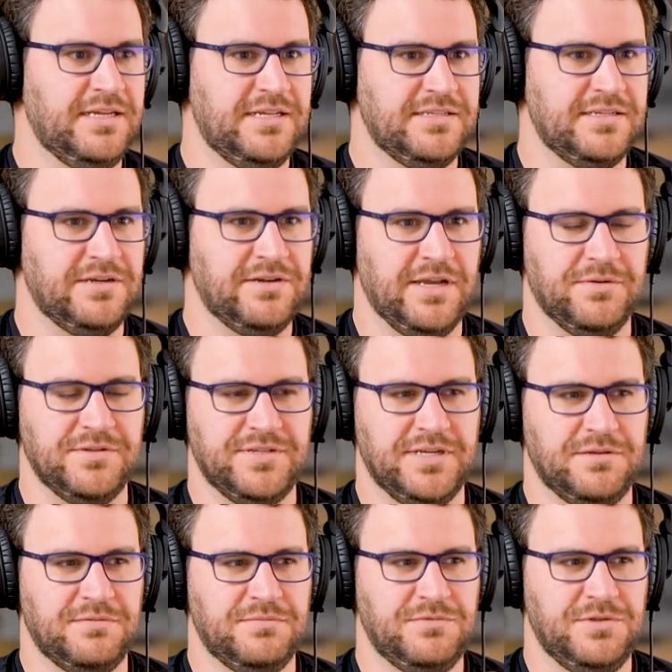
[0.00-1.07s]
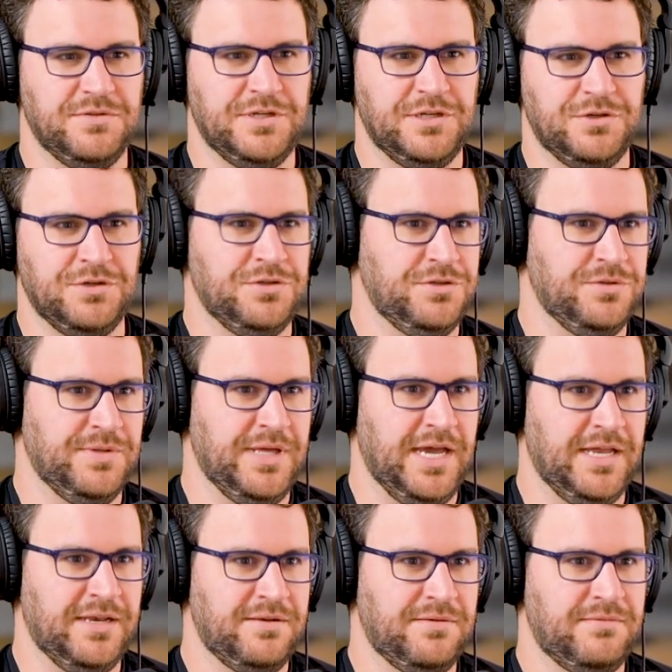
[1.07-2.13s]
It's like, okay, well, it's like, do you think you could do
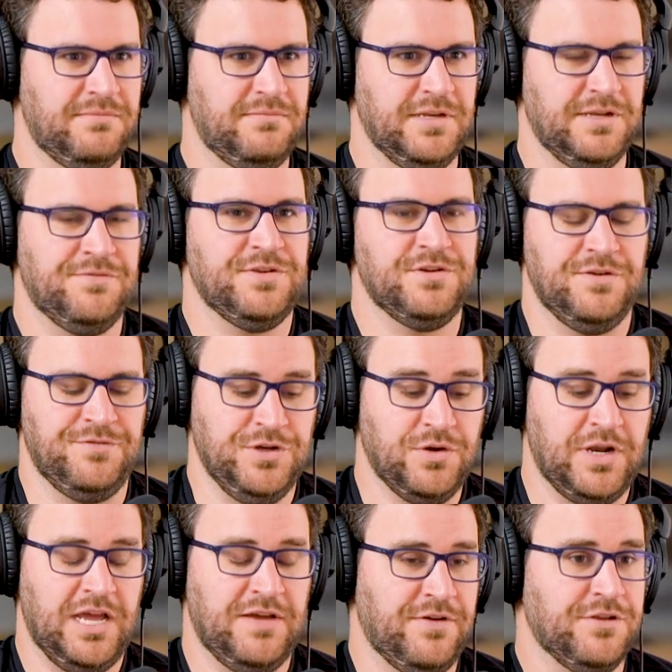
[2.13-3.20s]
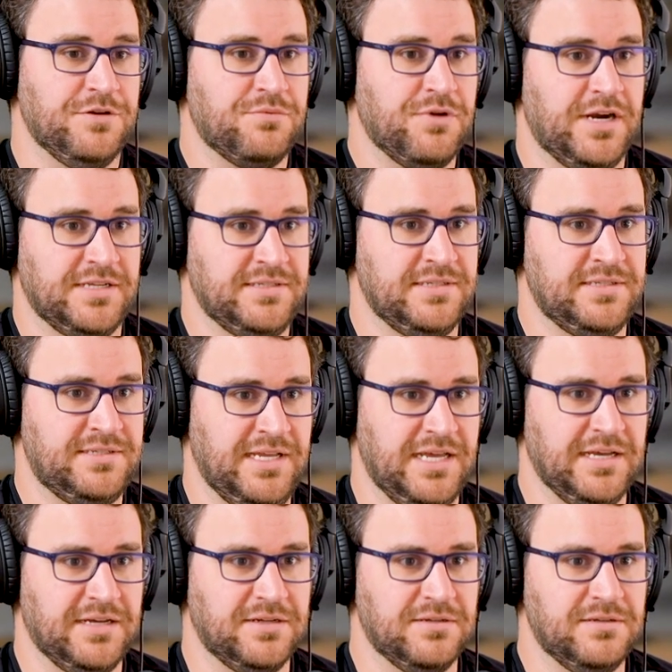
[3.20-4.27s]
that? If, if you don't have other products to
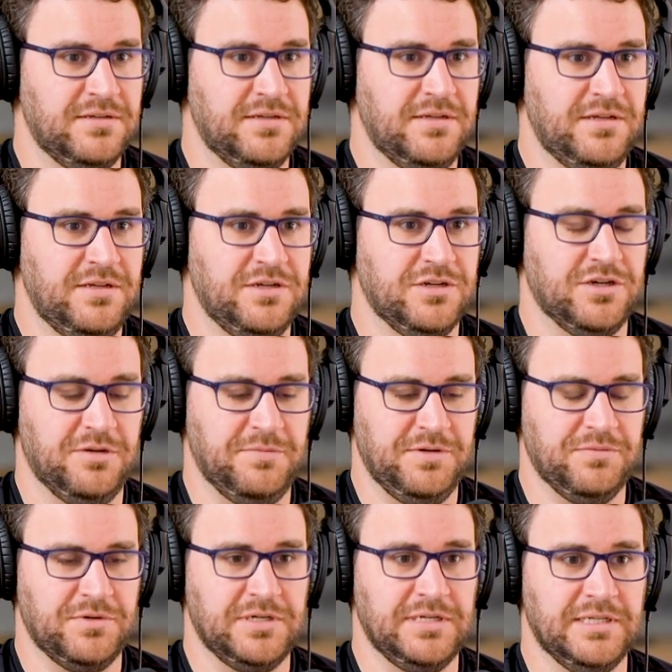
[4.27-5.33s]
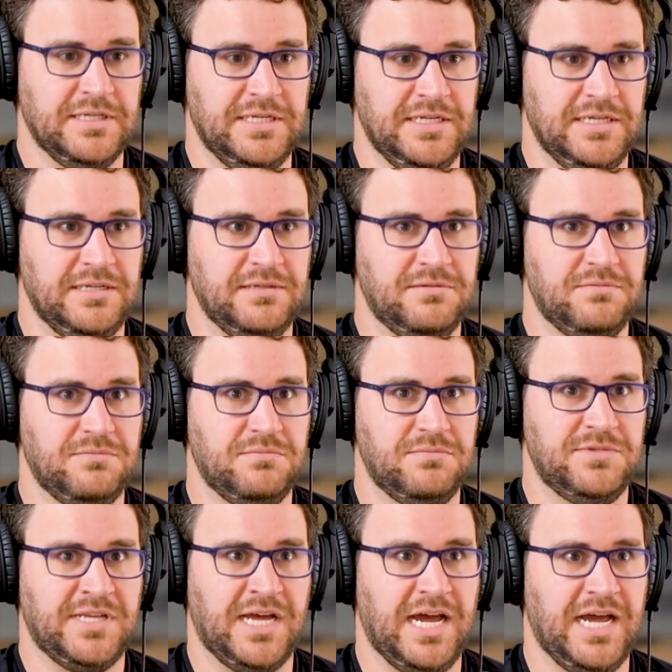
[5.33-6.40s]
sell, you're going to be really
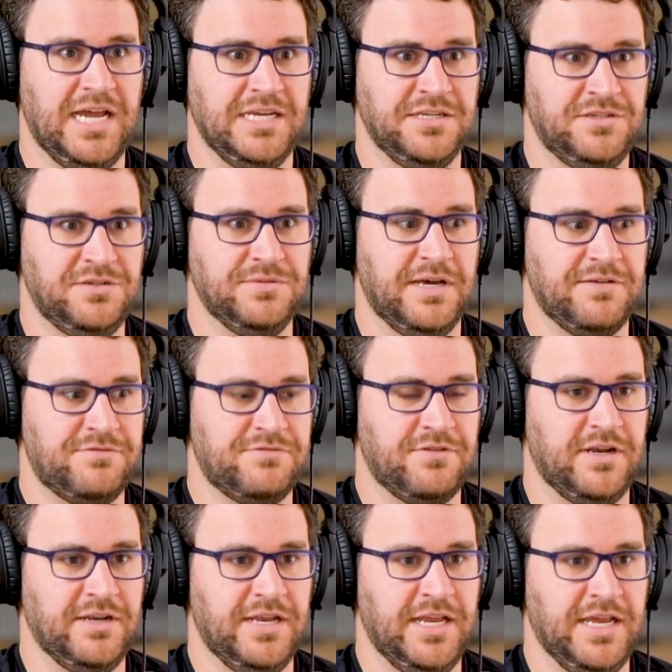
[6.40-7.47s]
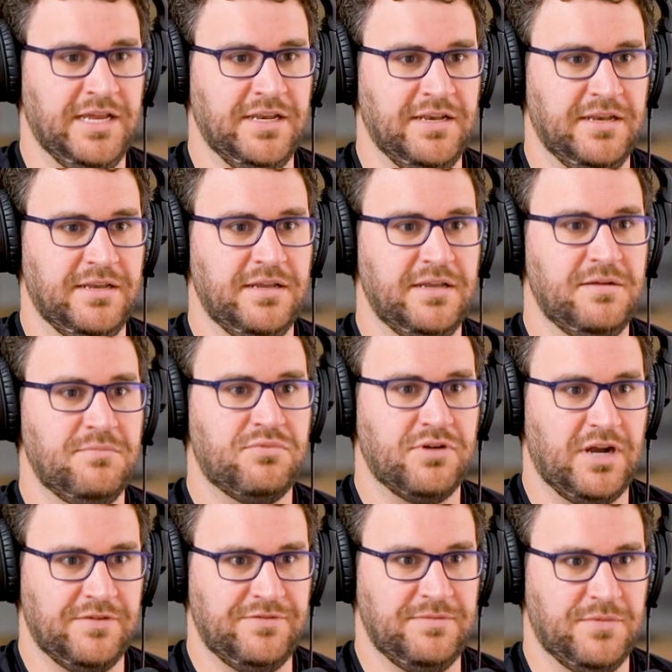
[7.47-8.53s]
tied to that front end
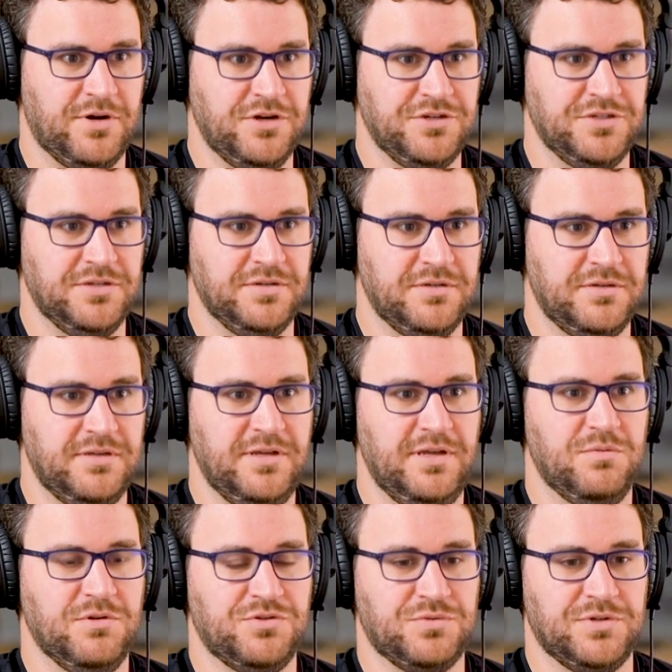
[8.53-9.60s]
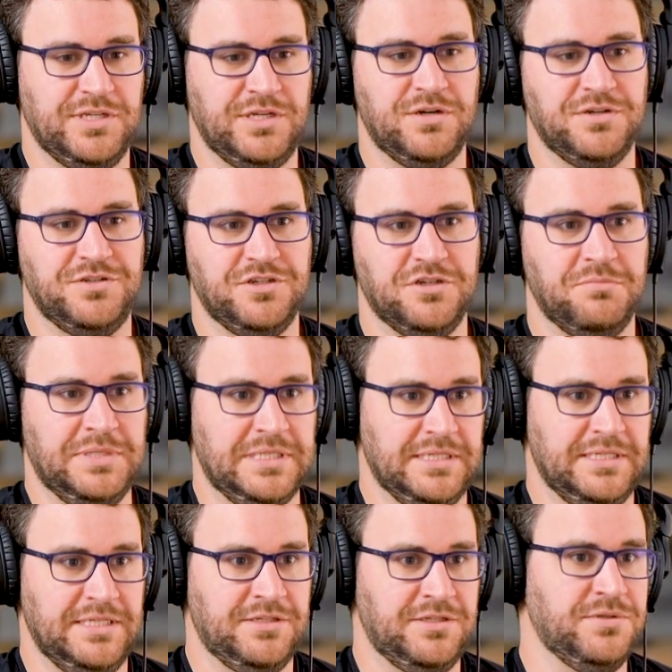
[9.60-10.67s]
profit margin, which really hurts your
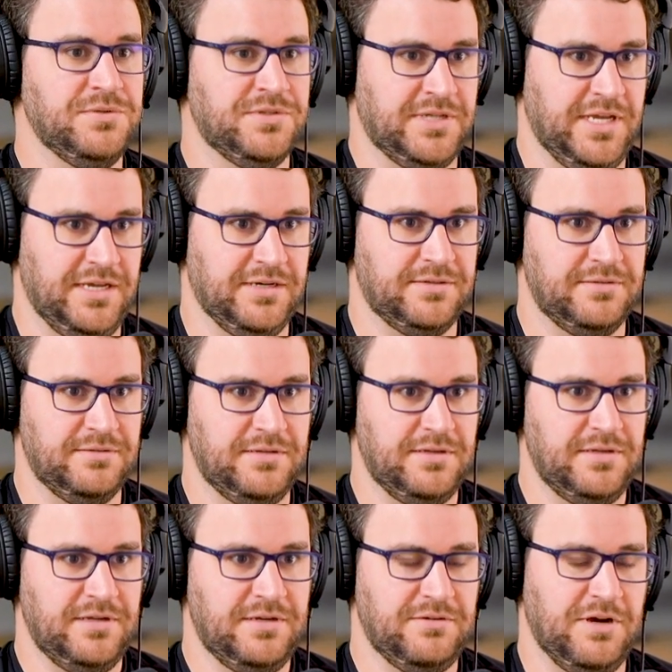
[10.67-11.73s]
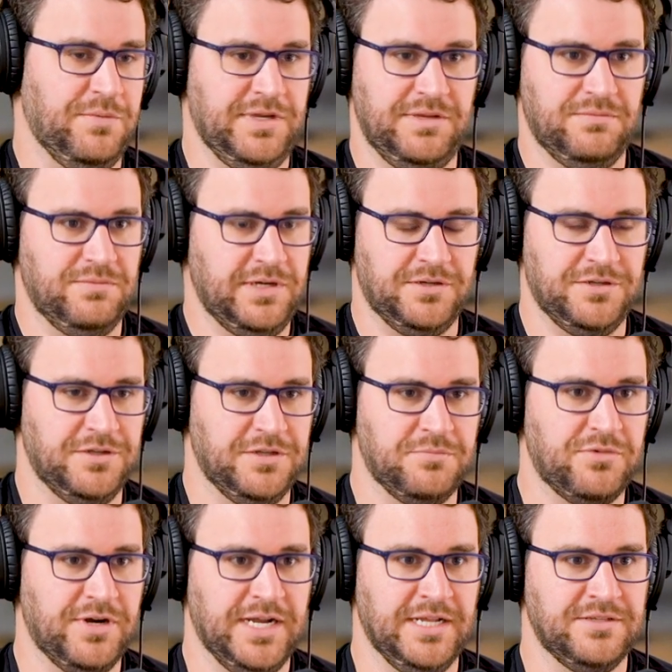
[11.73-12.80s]
ability to scale. Mm-hmm. Right, we, we all know the
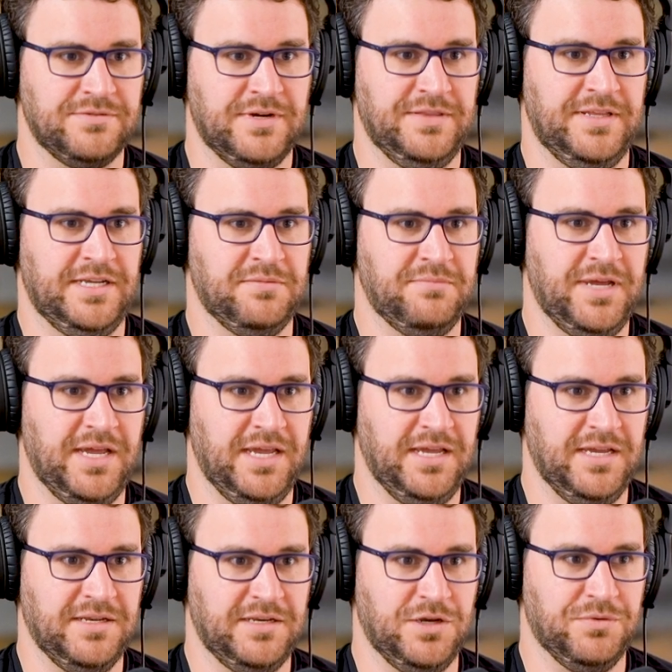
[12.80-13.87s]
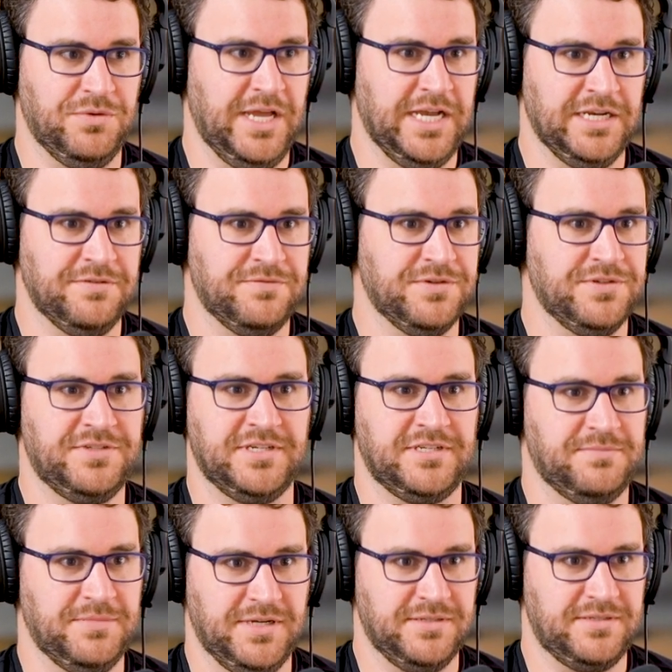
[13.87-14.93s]
brands, right? They can pay and go negative for
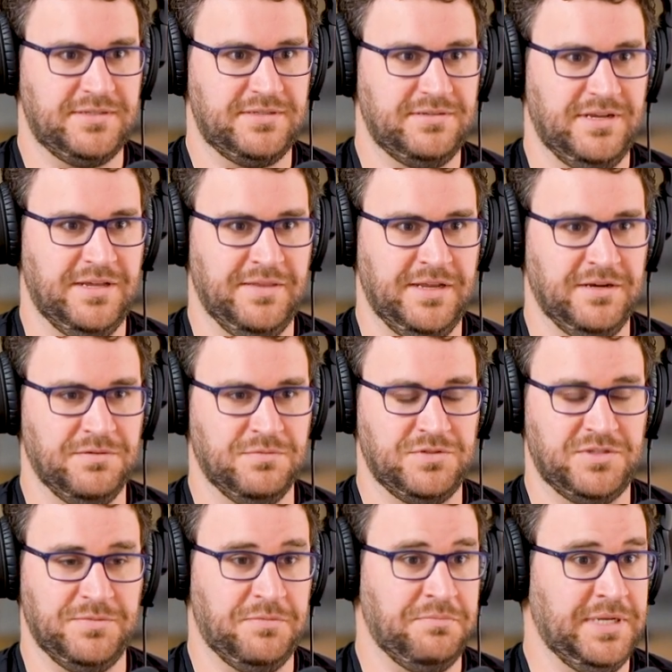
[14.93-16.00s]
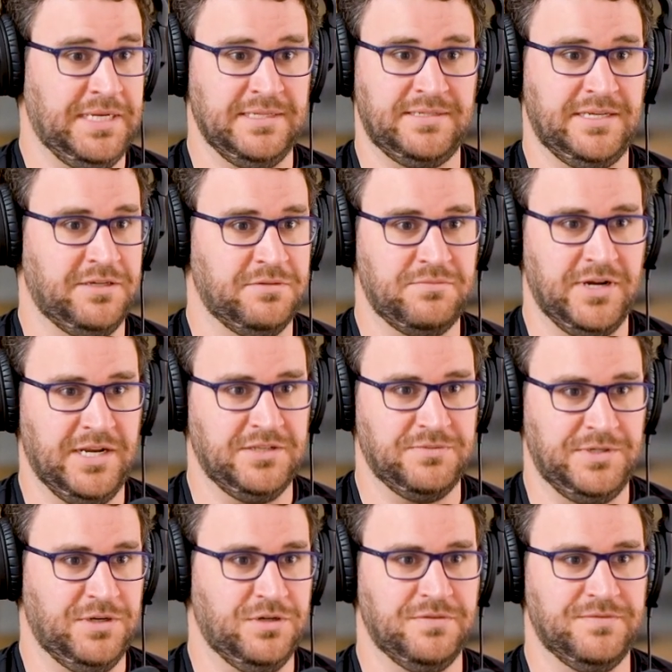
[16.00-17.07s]
six months, and they're some of the biggest scaled brands we
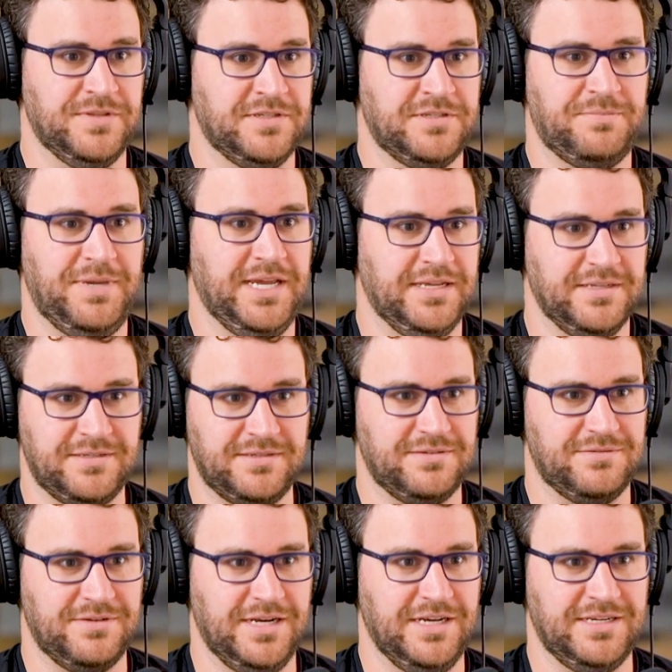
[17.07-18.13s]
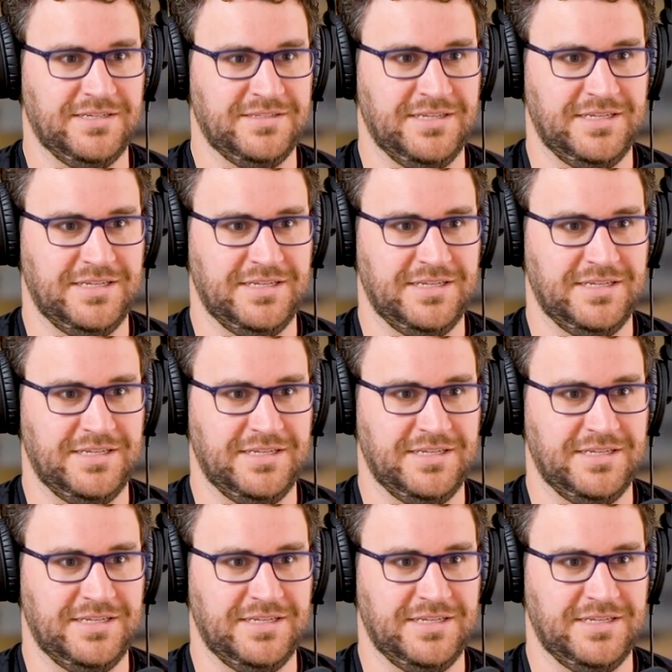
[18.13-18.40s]
know of in the space, right? Because mm-hmm.